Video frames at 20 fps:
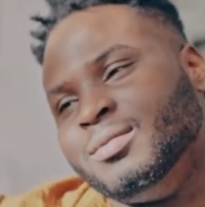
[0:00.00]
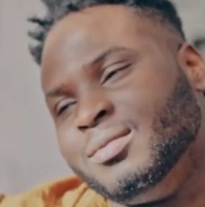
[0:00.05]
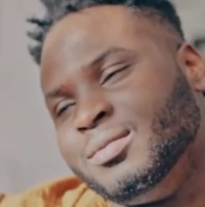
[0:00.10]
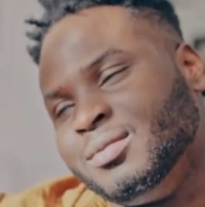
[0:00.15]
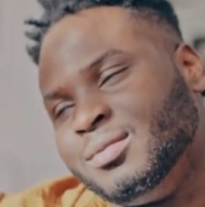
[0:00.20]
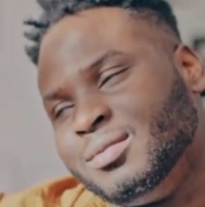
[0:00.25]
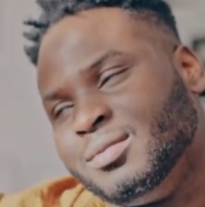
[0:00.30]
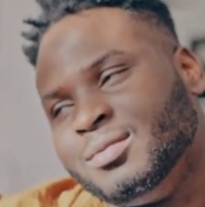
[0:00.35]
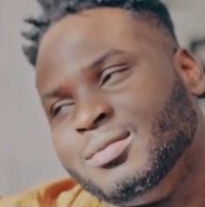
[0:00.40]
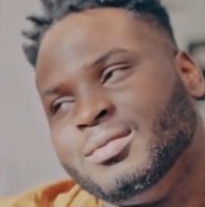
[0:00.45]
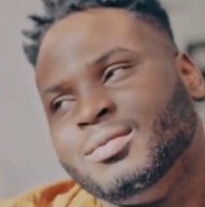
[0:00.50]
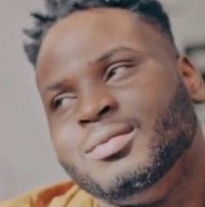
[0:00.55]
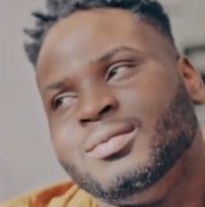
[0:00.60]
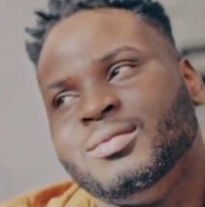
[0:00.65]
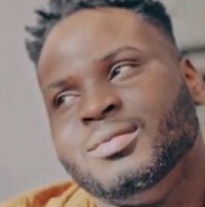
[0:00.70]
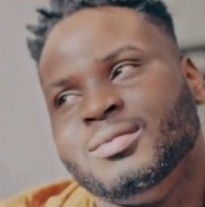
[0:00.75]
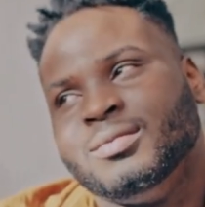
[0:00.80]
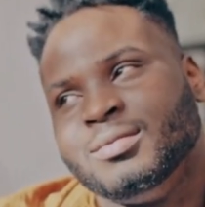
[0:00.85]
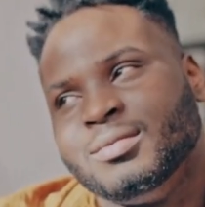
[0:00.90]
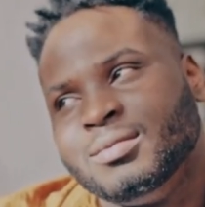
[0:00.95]

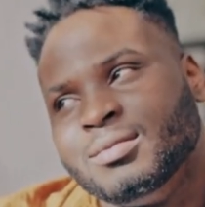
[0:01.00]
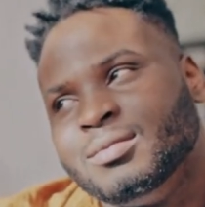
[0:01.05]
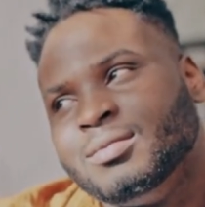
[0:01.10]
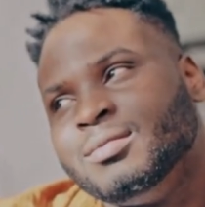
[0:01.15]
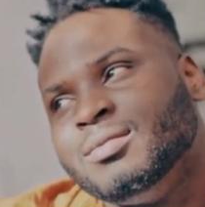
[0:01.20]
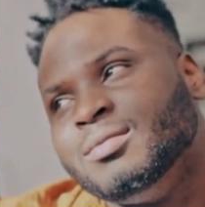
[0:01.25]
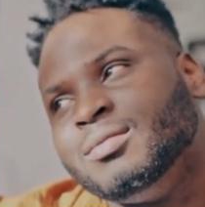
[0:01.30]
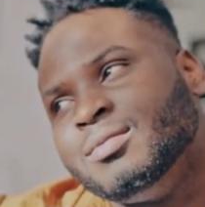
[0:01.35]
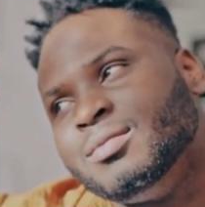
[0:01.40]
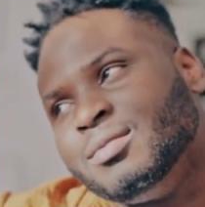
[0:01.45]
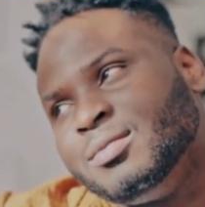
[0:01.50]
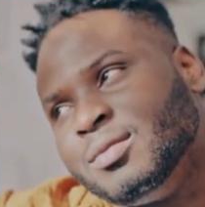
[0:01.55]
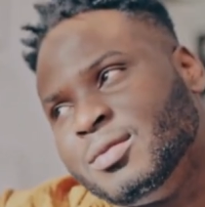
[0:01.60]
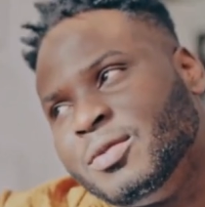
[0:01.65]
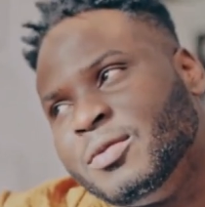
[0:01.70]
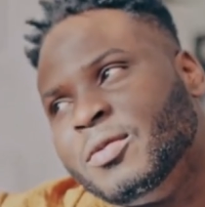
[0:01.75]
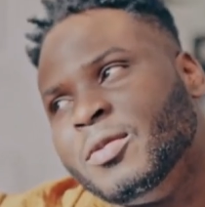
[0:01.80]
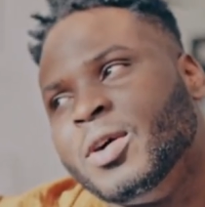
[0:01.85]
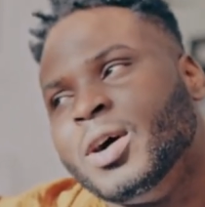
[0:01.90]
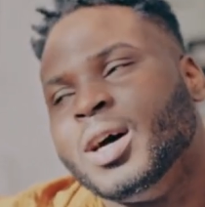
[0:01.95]
validating your partner and
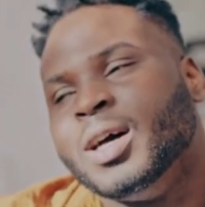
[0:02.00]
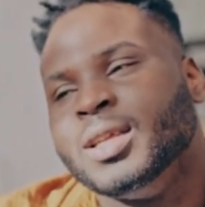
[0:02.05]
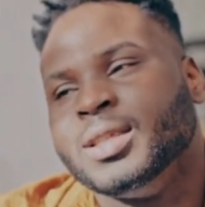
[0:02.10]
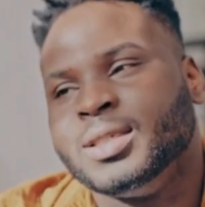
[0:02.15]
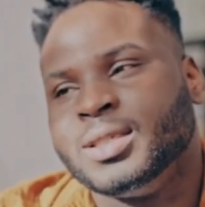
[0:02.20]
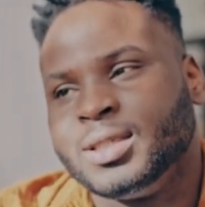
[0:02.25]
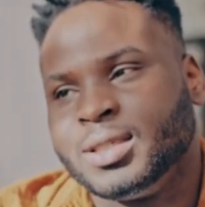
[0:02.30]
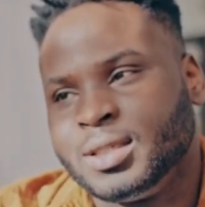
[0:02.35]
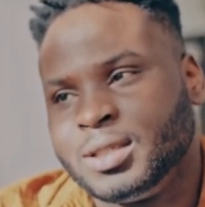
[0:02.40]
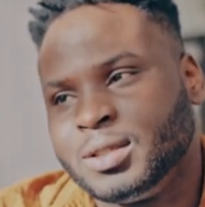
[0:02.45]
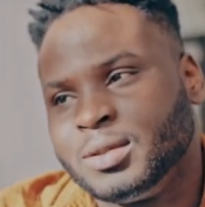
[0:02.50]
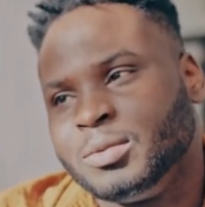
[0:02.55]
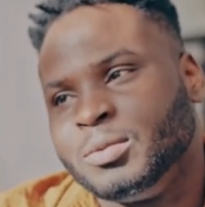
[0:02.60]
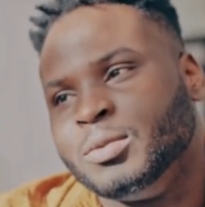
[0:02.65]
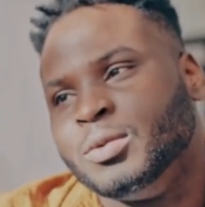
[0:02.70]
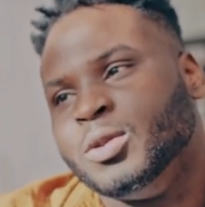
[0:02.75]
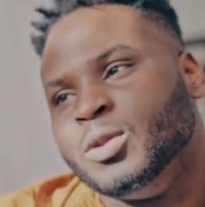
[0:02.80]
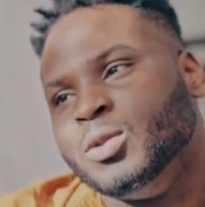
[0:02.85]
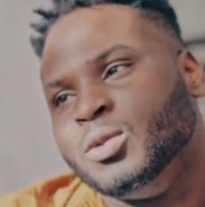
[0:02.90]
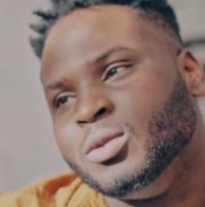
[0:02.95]
talking about the issue.
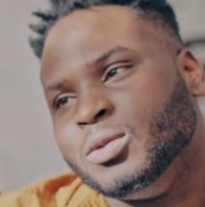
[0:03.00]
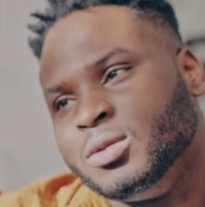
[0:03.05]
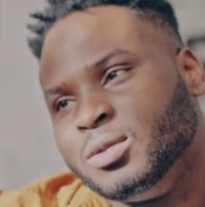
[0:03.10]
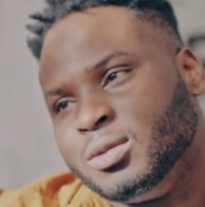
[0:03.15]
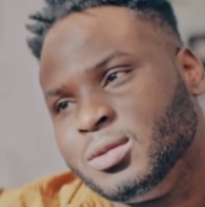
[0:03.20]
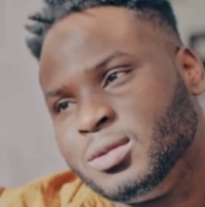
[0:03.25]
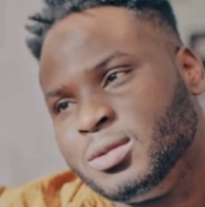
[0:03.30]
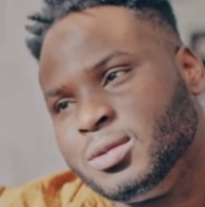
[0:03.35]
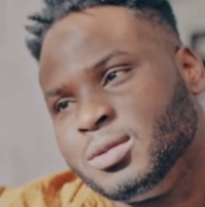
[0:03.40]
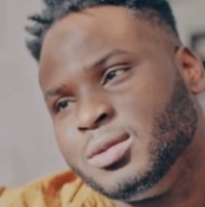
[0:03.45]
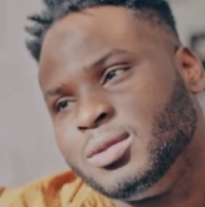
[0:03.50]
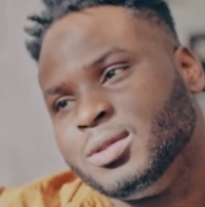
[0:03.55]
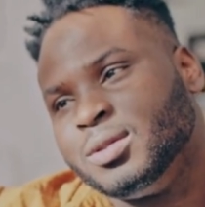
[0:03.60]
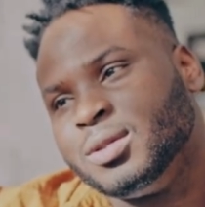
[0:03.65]
This is a mutual